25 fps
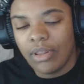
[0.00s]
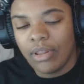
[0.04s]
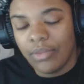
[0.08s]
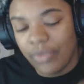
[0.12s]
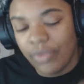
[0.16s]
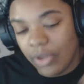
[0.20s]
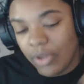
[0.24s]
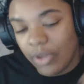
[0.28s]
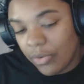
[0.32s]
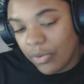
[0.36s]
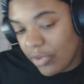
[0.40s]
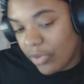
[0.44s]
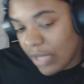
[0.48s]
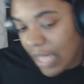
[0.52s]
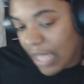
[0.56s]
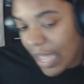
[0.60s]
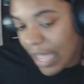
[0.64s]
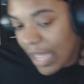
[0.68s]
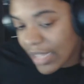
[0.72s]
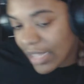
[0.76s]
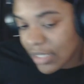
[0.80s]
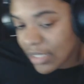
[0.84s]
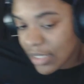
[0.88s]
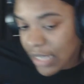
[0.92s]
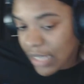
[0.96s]
at another video for you
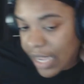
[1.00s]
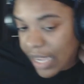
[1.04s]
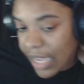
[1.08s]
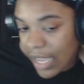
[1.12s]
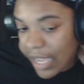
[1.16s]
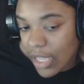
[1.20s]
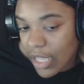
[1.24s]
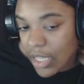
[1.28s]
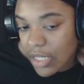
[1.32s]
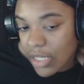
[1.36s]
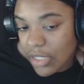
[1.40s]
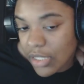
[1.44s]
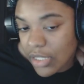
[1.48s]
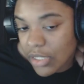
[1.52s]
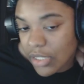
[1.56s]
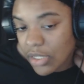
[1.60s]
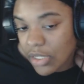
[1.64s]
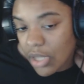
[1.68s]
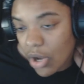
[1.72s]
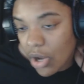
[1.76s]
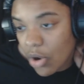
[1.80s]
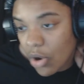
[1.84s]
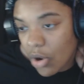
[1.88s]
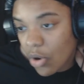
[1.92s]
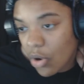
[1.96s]
guys today.
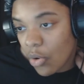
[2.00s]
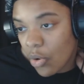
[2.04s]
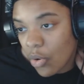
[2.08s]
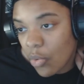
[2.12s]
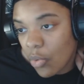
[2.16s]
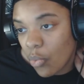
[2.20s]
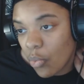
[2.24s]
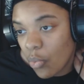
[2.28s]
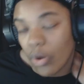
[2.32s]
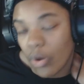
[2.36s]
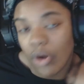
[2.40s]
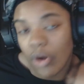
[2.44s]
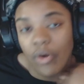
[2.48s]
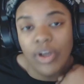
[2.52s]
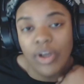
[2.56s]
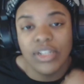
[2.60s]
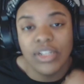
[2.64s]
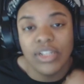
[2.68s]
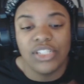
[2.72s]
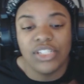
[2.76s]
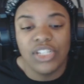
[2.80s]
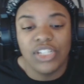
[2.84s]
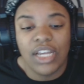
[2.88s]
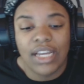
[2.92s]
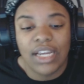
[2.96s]
So we're
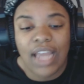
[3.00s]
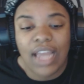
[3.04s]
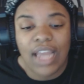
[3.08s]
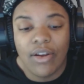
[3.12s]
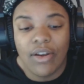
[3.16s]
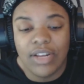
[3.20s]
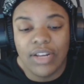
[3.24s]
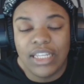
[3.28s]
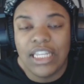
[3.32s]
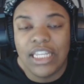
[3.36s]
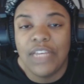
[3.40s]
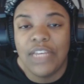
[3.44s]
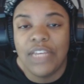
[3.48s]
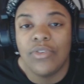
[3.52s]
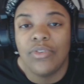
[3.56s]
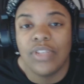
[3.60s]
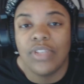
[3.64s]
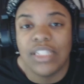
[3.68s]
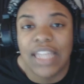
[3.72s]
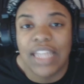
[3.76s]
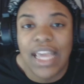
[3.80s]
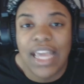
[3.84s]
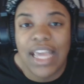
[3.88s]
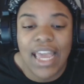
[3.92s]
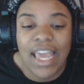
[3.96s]
going to check out
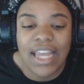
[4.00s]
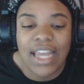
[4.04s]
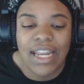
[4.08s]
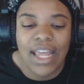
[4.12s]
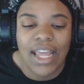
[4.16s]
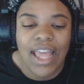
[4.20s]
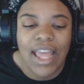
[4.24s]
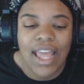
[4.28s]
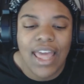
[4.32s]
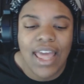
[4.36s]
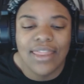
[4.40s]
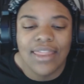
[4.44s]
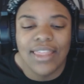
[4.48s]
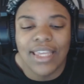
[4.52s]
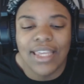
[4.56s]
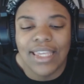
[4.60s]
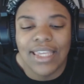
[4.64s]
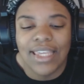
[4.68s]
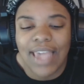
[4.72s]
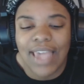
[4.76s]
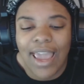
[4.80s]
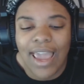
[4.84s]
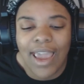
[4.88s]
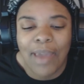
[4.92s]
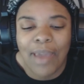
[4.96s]
Evil Dead,
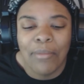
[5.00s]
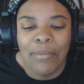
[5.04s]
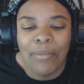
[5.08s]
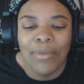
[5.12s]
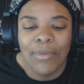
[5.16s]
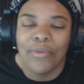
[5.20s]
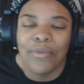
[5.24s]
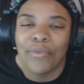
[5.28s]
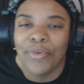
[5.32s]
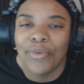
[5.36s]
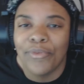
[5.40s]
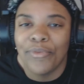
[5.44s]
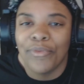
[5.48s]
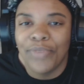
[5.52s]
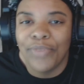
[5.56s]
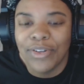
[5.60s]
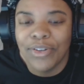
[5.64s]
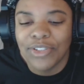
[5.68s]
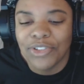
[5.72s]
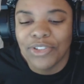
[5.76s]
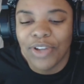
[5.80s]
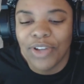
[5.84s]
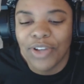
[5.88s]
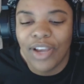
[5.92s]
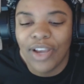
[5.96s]
the game
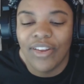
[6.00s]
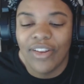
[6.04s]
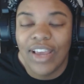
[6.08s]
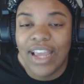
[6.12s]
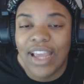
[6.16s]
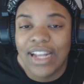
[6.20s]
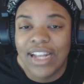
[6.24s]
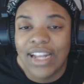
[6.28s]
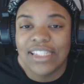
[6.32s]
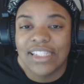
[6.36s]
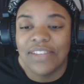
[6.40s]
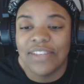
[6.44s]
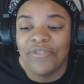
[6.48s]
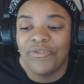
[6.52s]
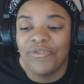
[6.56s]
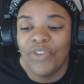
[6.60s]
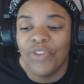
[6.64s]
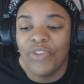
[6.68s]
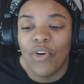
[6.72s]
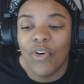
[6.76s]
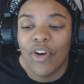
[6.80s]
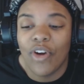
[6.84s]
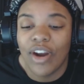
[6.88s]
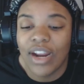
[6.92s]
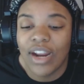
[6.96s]
reveal trailer, and it's in
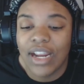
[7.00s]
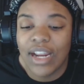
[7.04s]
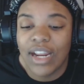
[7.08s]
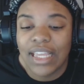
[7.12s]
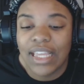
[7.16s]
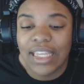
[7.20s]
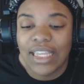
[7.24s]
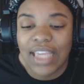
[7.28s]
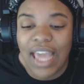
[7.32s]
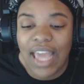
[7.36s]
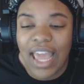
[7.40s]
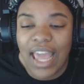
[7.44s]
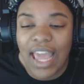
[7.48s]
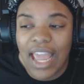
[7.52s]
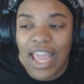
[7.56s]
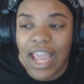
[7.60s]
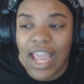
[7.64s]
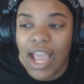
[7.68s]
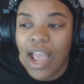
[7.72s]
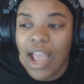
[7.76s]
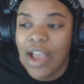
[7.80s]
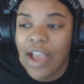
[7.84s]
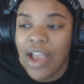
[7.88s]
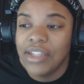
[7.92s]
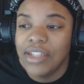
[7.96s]

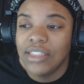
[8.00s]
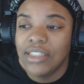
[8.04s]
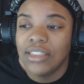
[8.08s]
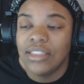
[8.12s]
4K.